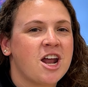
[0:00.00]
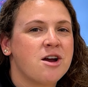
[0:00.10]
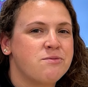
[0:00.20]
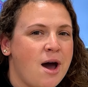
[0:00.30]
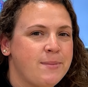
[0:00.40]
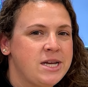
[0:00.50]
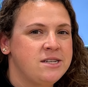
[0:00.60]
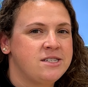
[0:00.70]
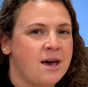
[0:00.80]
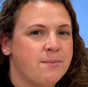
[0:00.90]
our
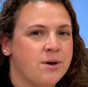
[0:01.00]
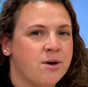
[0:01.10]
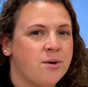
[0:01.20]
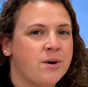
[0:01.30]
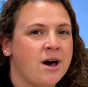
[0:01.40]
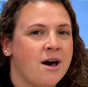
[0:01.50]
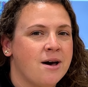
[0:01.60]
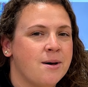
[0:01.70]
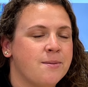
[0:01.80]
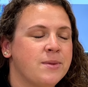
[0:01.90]
Raman demo
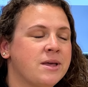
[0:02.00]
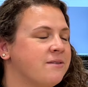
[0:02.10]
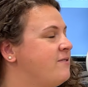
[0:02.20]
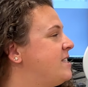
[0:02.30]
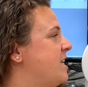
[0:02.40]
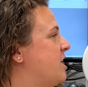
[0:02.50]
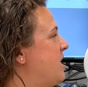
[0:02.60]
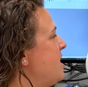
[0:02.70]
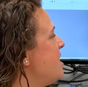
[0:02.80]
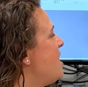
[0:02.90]

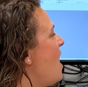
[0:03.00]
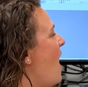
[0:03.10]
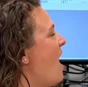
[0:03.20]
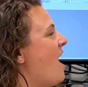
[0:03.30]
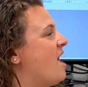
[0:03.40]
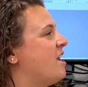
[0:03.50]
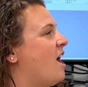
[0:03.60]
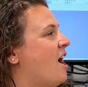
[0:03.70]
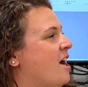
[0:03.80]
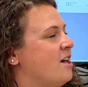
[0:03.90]
facility, and
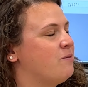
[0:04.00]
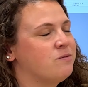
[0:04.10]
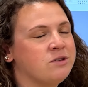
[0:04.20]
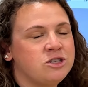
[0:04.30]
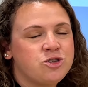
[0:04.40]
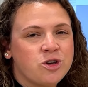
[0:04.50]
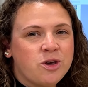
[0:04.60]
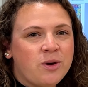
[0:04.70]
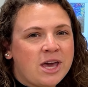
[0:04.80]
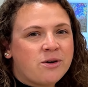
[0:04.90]
I will show
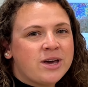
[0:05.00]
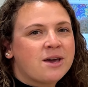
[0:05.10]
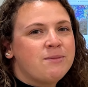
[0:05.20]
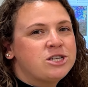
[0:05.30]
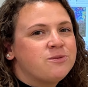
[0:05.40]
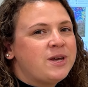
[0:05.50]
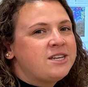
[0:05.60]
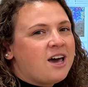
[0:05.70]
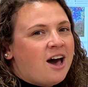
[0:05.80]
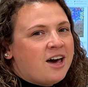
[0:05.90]
you a quick
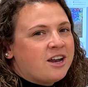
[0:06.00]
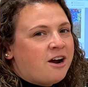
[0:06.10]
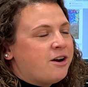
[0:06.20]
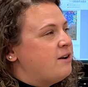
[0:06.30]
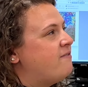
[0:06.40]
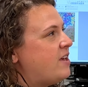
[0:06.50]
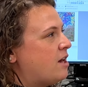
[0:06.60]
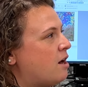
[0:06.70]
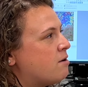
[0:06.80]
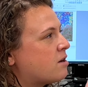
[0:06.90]
measurement on our
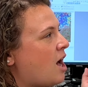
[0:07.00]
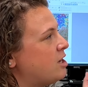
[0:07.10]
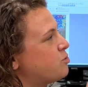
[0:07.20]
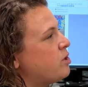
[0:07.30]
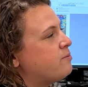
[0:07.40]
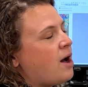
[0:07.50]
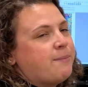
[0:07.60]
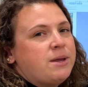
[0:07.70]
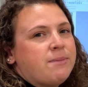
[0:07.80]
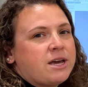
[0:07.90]
inVia Qontor
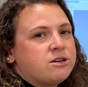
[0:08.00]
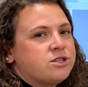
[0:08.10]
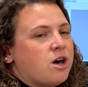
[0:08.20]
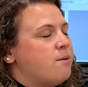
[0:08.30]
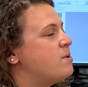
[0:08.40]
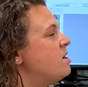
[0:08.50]
Raman microscope.